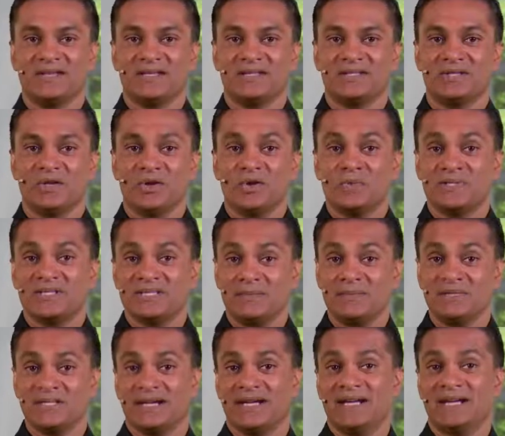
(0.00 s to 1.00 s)
So
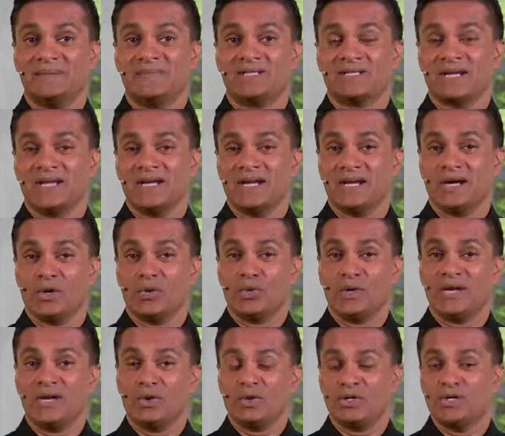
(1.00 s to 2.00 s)
sometimes we
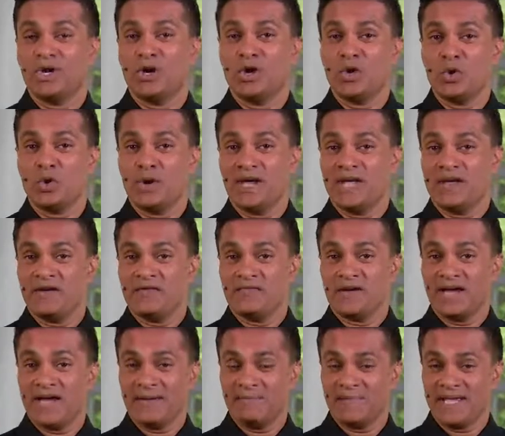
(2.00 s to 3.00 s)
don't know if
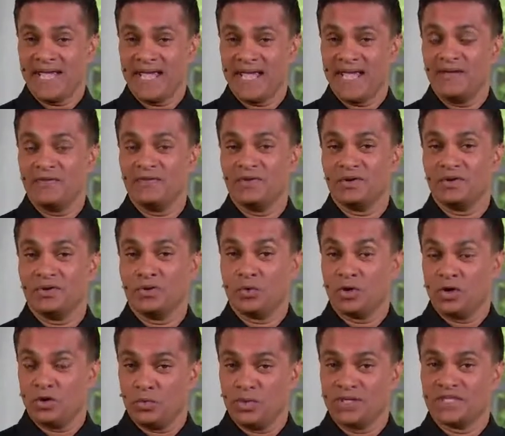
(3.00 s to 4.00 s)
a behavior
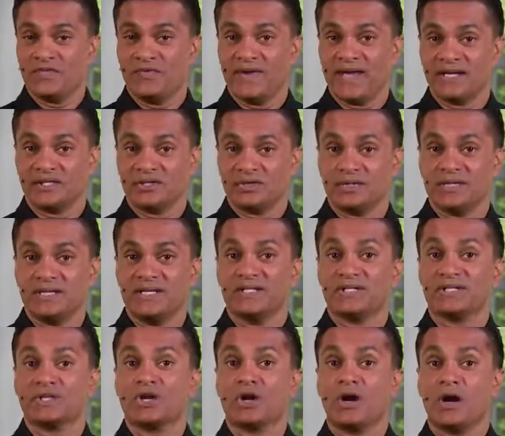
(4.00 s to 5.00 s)
or a risk factor is
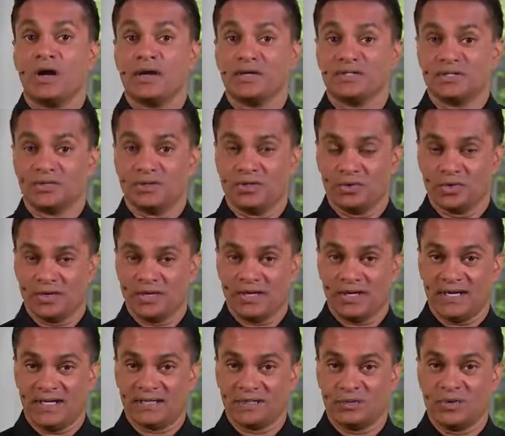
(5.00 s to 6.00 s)
causal or
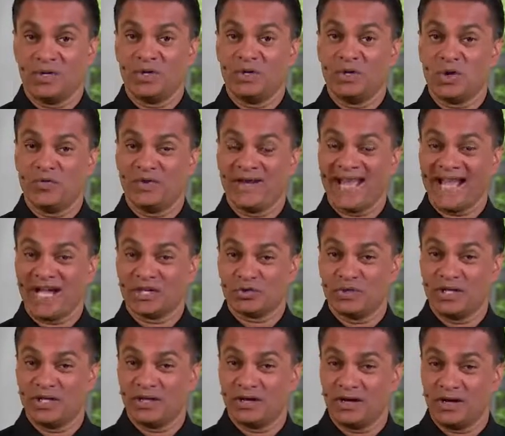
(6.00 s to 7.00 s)
not. We don't know if it
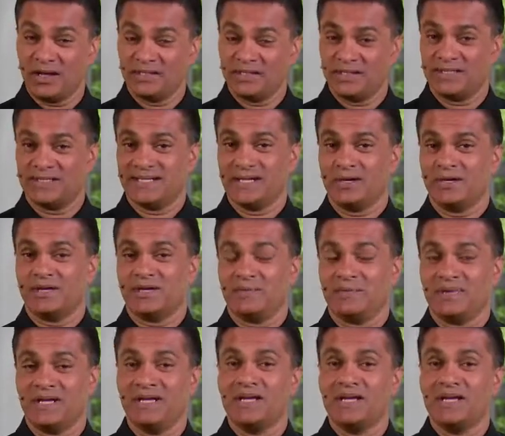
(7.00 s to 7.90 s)
actually causes an outcome.